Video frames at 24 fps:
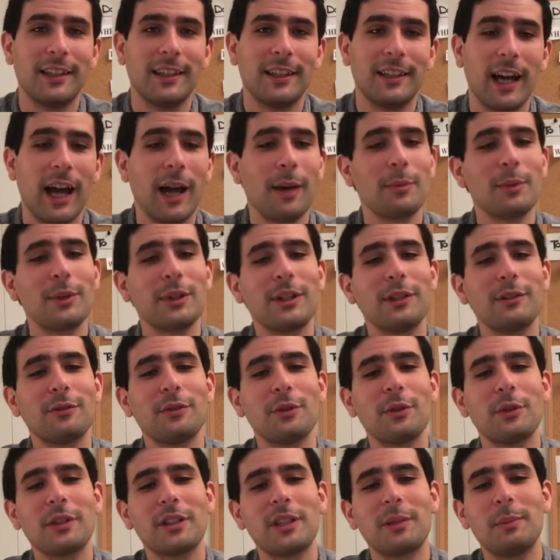I'm looking
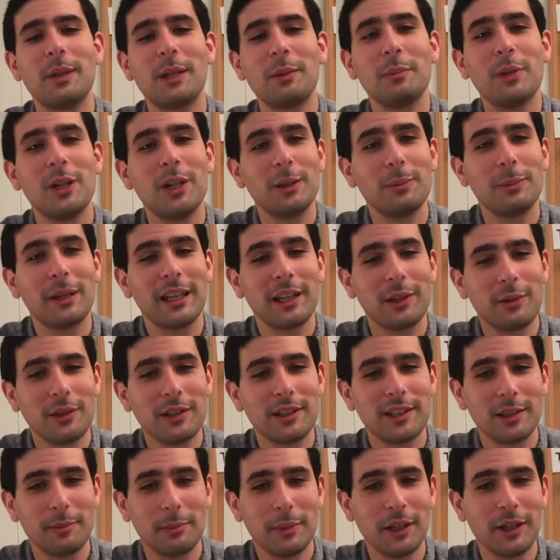forward to being mauled by a
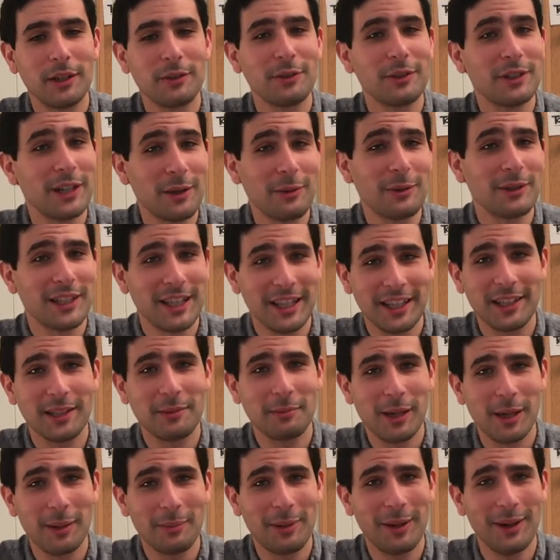grizzly bear for not recycling
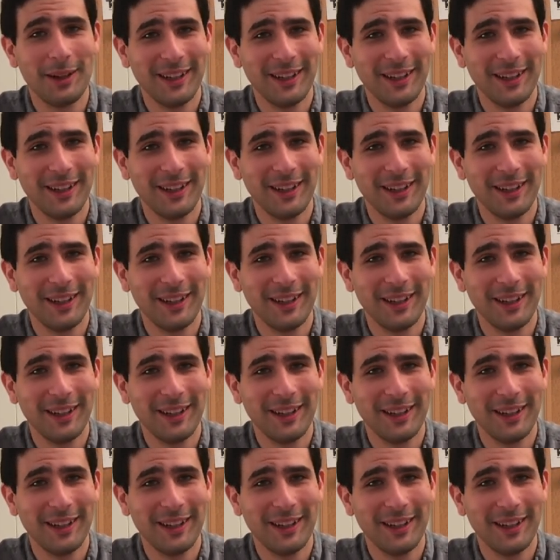paper.